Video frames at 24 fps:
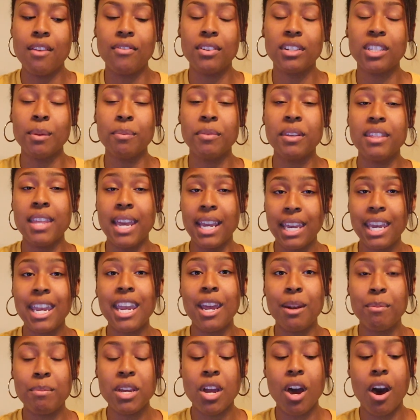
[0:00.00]
If it's something that
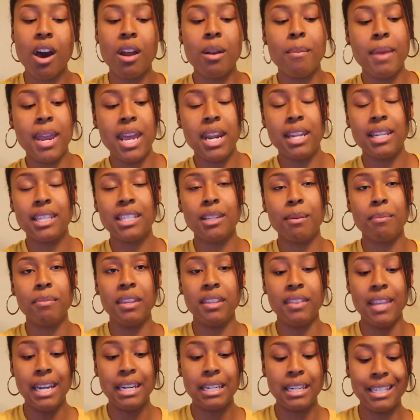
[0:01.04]
can be automated,
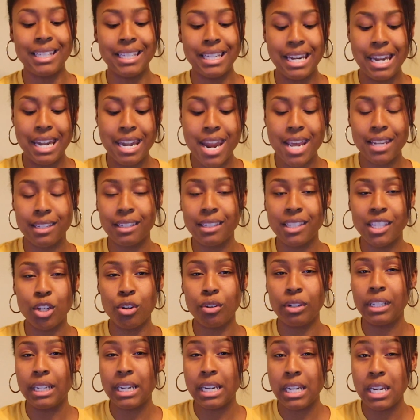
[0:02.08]
something that doesn't
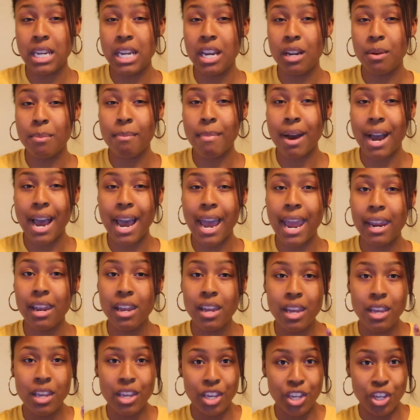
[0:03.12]
necessarily need my
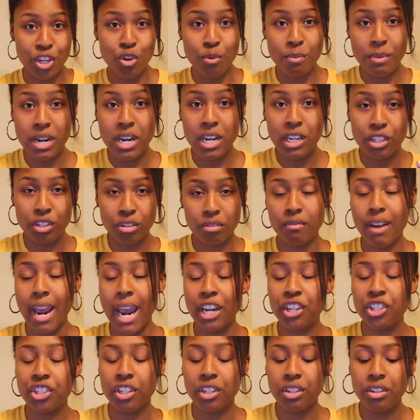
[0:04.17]
human
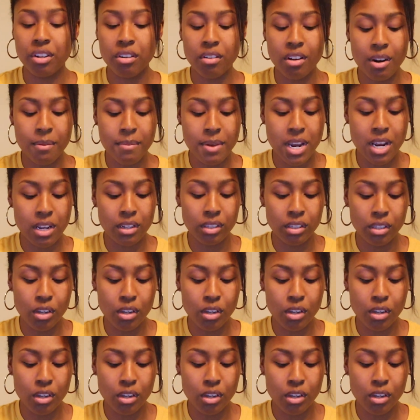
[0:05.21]
interaction, you know what I mean?